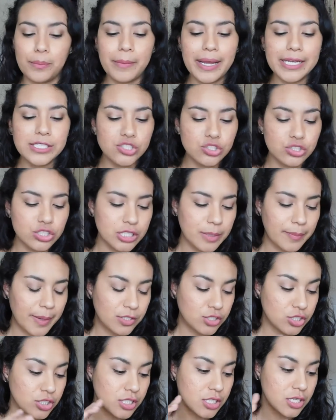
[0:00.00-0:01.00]
My store's
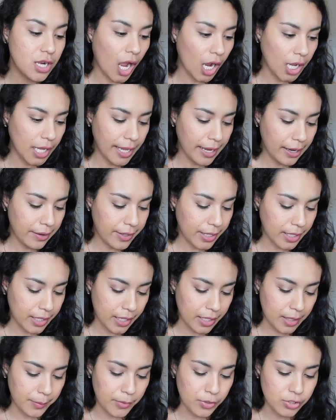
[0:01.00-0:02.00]
about to not carry it
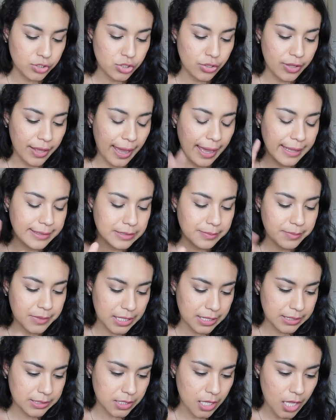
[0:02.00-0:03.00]
anymore, so they had some
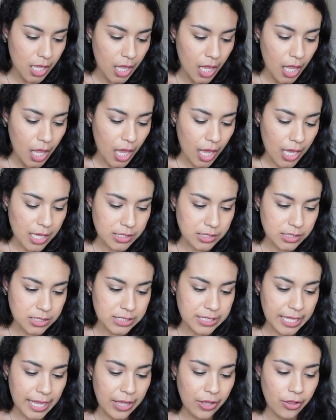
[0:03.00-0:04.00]
things on
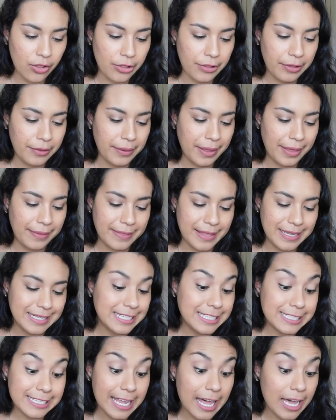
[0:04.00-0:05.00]
sale and they
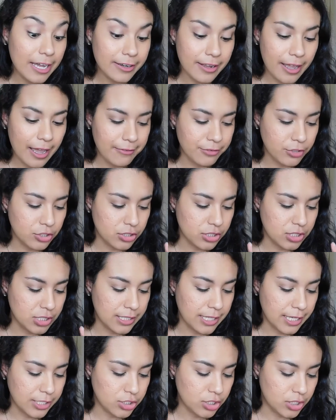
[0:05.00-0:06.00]
did not have a good
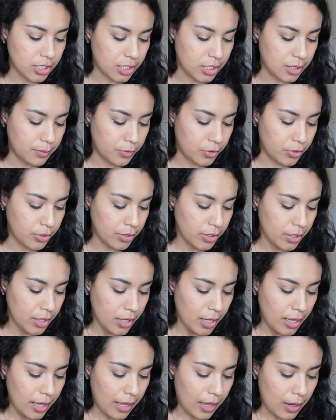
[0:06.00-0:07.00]
selection anymore,
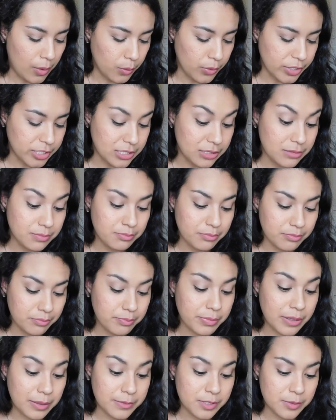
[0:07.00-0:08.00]
which
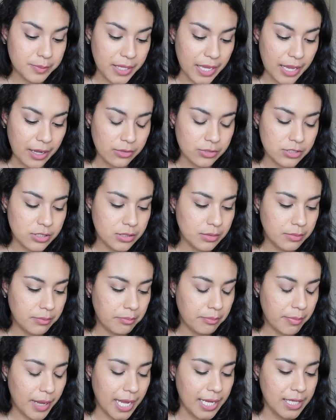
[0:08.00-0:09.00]
bums me out.
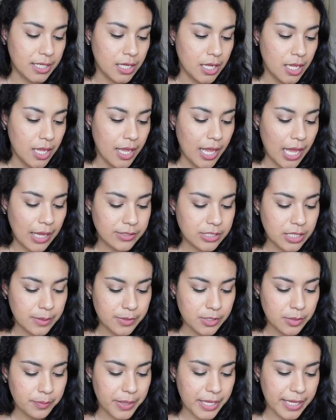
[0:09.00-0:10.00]
But I was
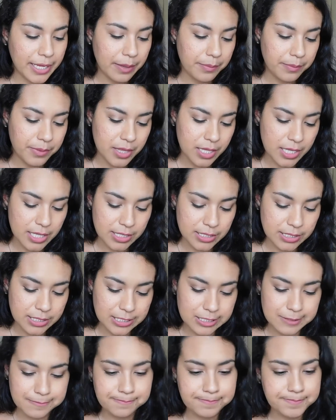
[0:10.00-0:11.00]
able to pick up
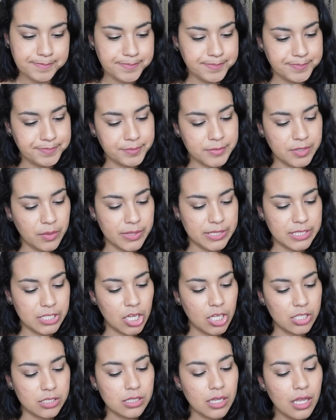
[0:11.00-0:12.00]
this, what's it
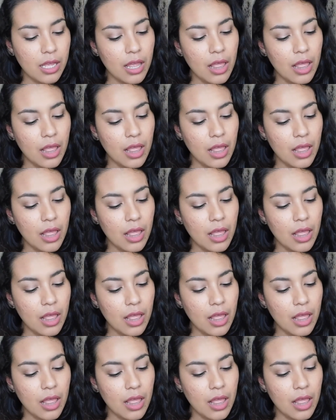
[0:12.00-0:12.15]
called?